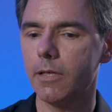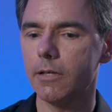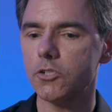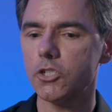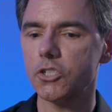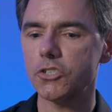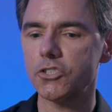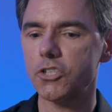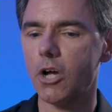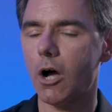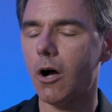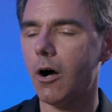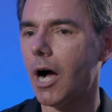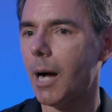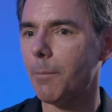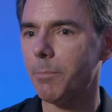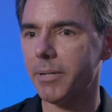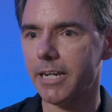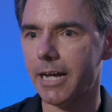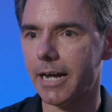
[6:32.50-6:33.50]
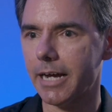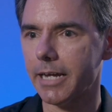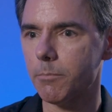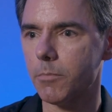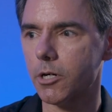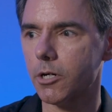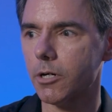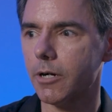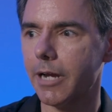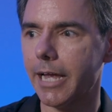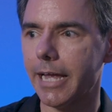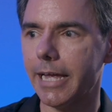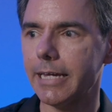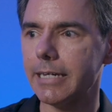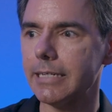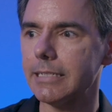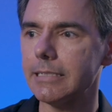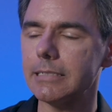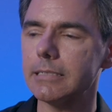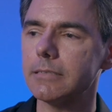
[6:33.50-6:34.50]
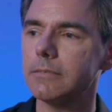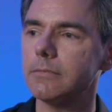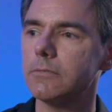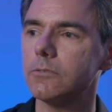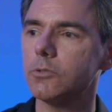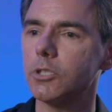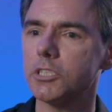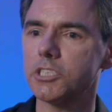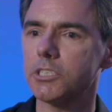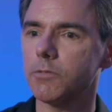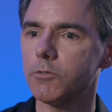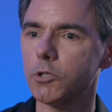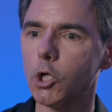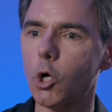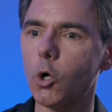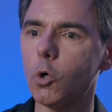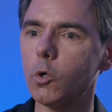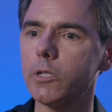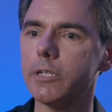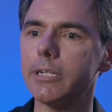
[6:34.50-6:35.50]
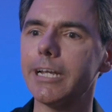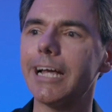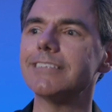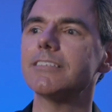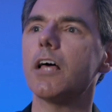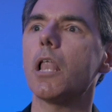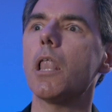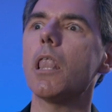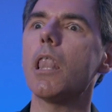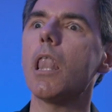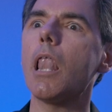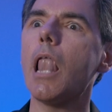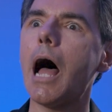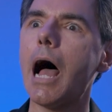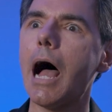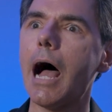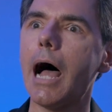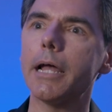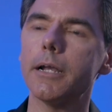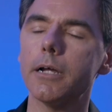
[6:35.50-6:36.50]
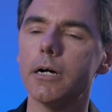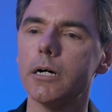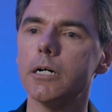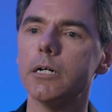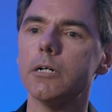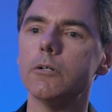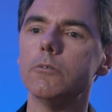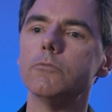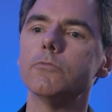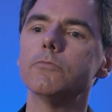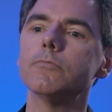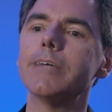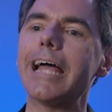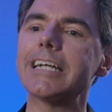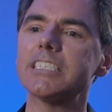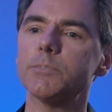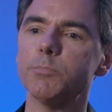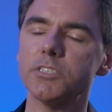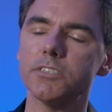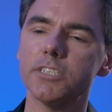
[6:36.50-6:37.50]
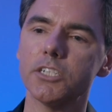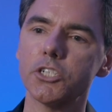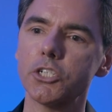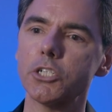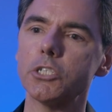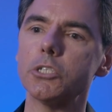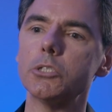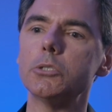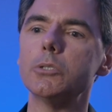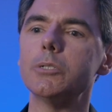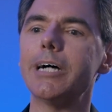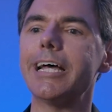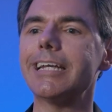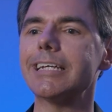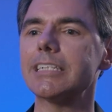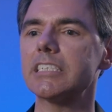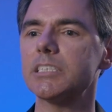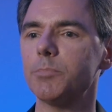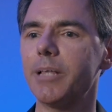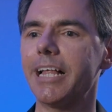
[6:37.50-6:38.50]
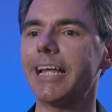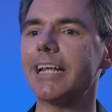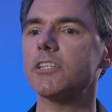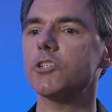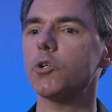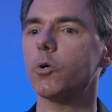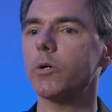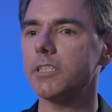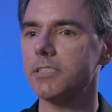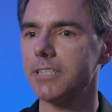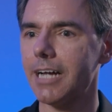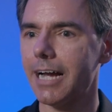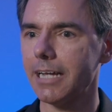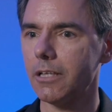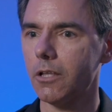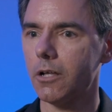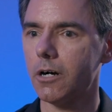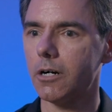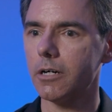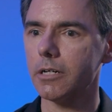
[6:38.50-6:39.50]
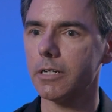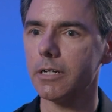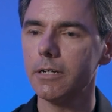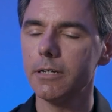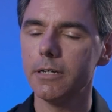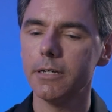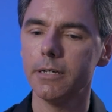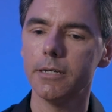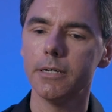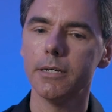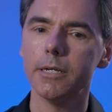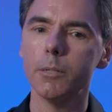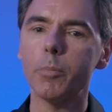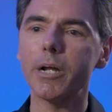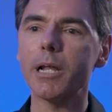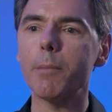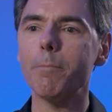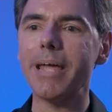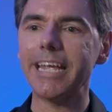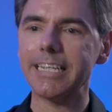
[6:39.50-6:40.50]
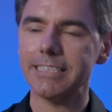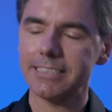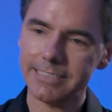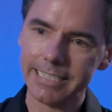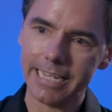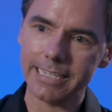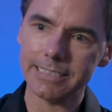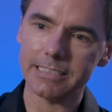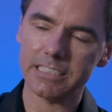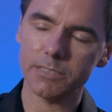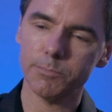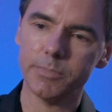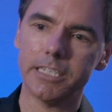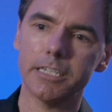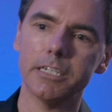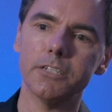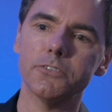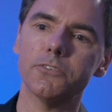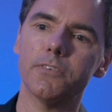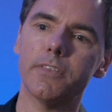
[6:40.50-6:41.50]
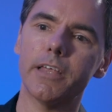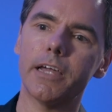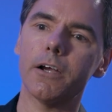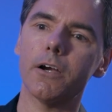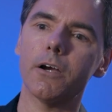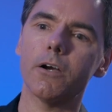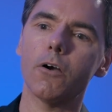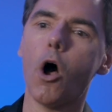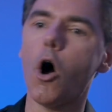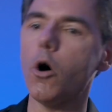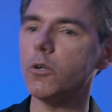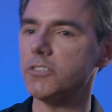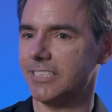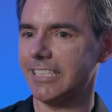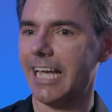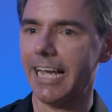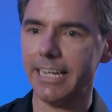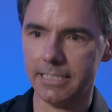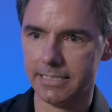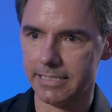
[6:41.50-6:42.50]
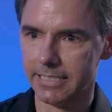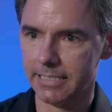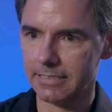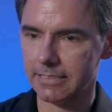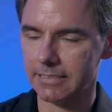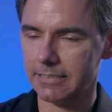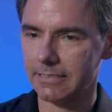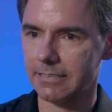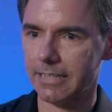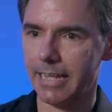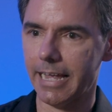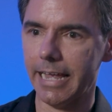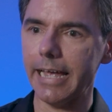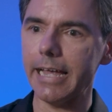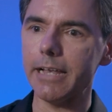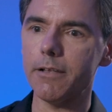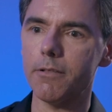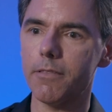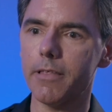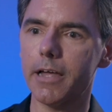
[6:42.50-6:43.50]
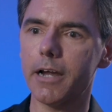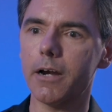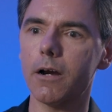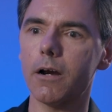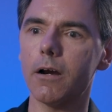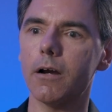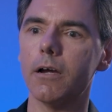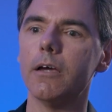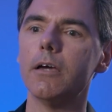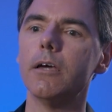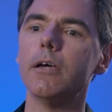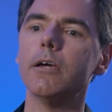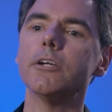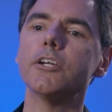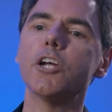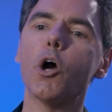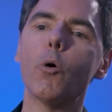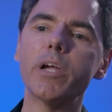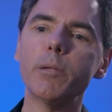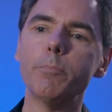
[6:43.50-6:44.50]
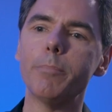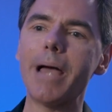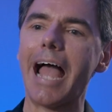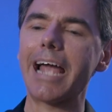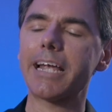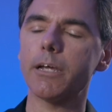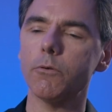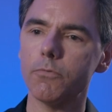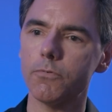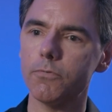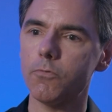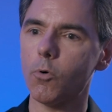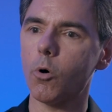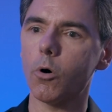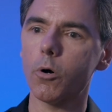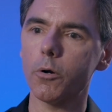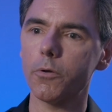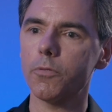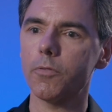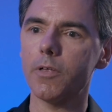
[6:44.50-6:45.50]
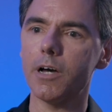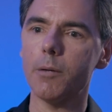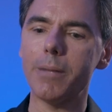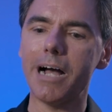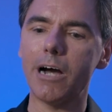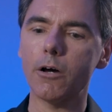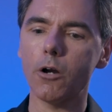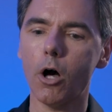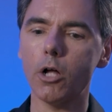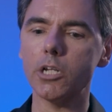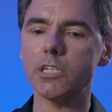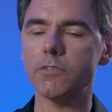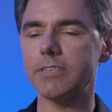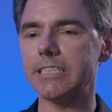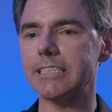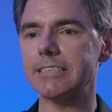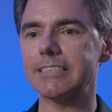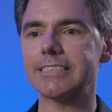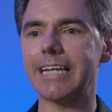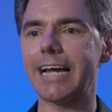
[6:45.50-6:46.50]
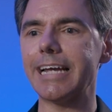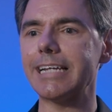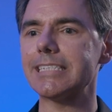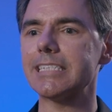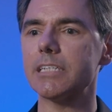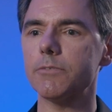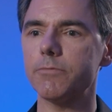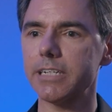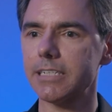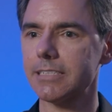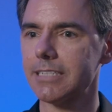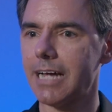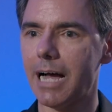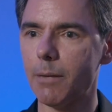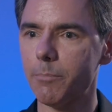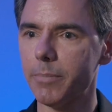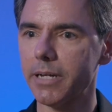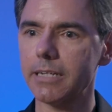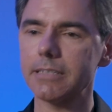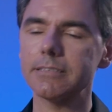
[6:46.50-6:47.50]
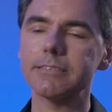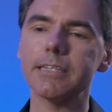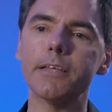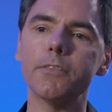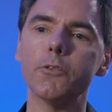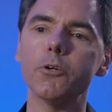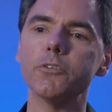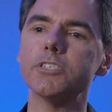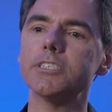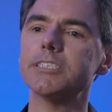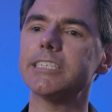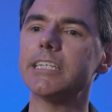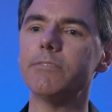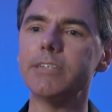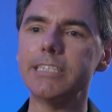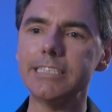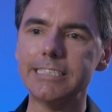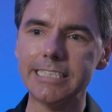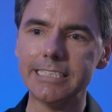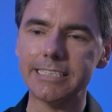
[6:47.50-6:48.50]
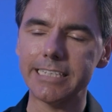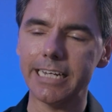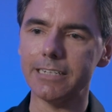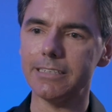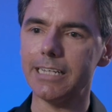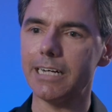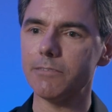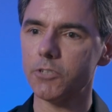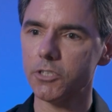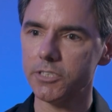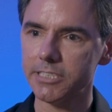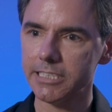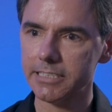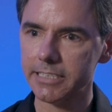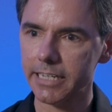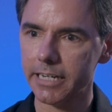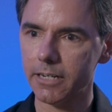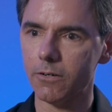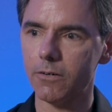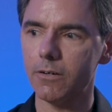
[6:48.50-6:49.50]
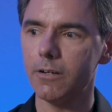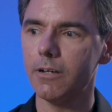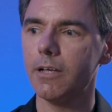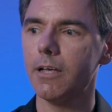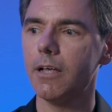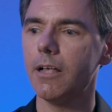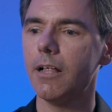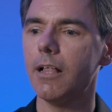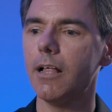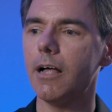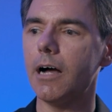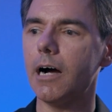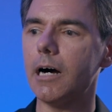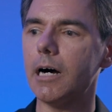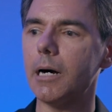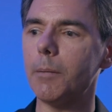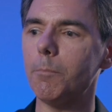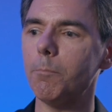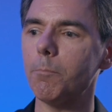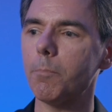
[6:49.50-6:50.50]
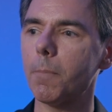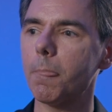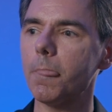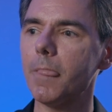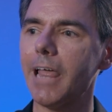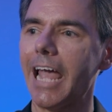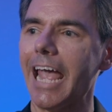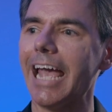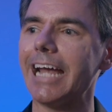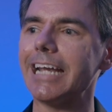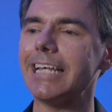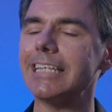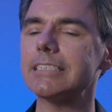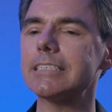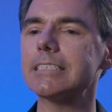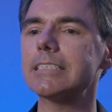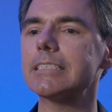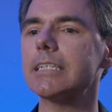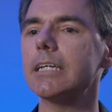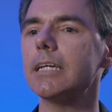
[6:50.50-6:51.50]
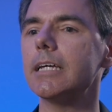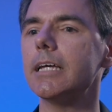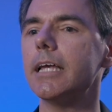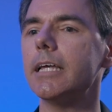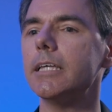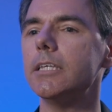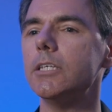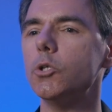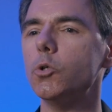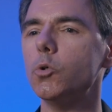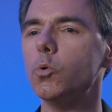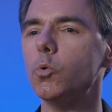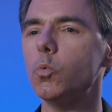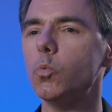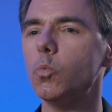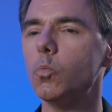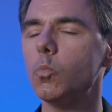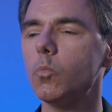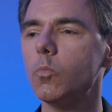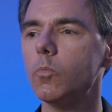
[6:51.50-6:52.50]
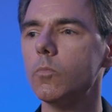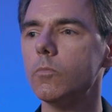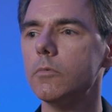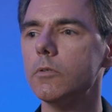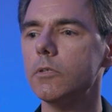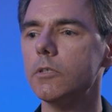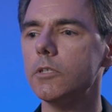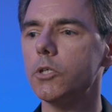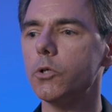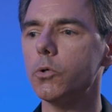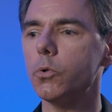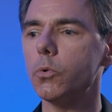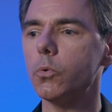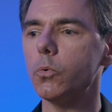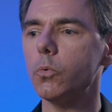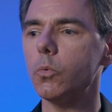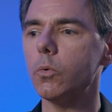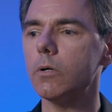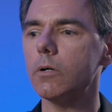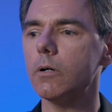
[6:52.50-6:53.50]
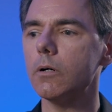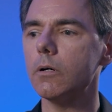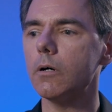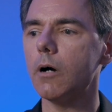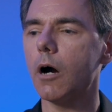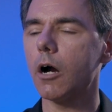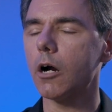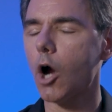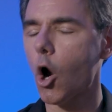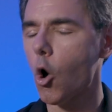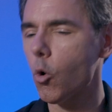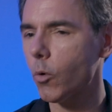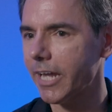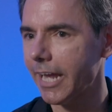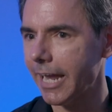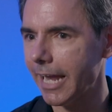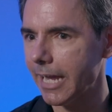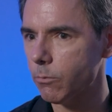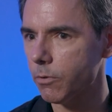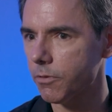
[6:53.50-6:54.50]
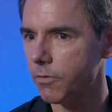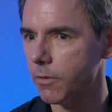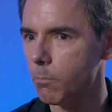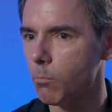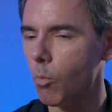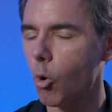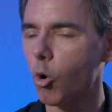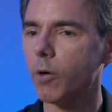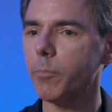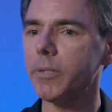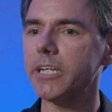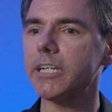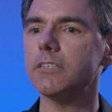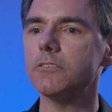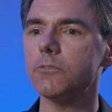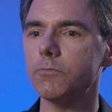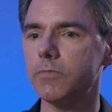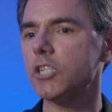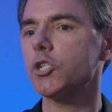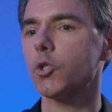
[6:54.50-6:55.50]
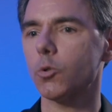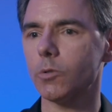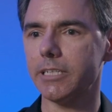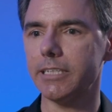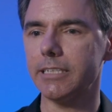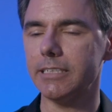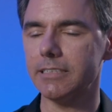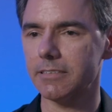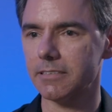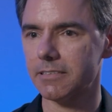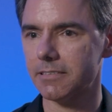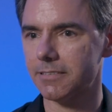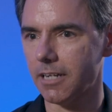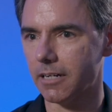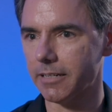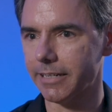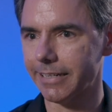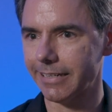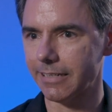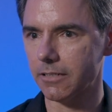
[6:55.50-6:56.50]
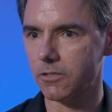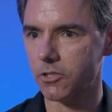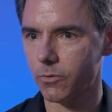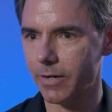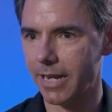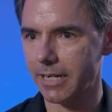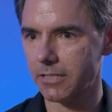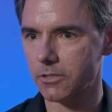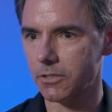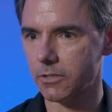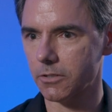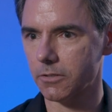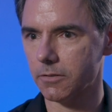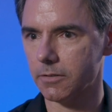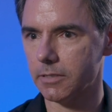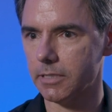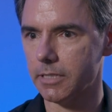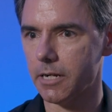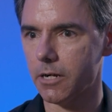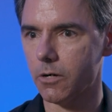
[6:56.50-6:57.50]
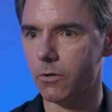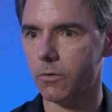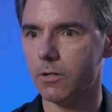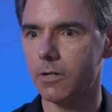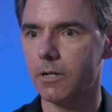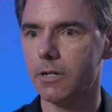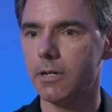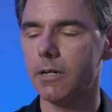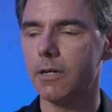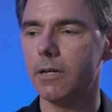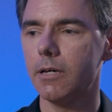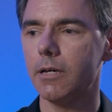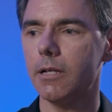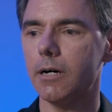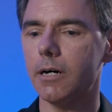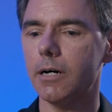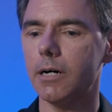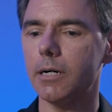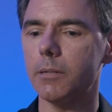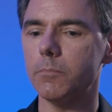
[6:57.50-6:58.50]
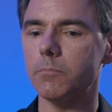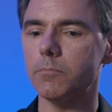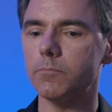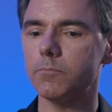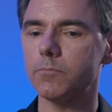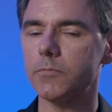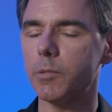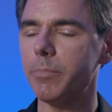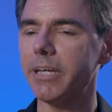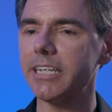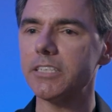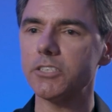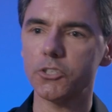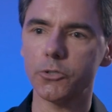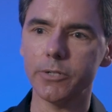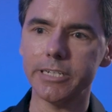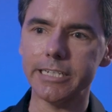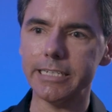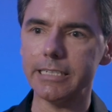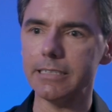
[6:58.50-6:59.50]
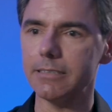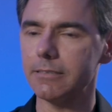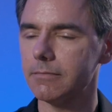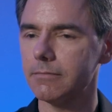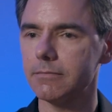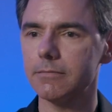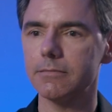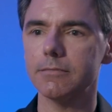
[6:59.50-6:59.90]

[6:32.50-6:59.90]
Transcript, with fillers: just saw Oppenheimer and Christopher Nolan has a lot of expositional and explanatory dialogue, but it makes sense because they're all scientists and they're going back and forth about all of these scientific topics and they're just giving detail after detail. Um, and it's you you are okay with it more because visually he's a stunning director. You know, um, the big screen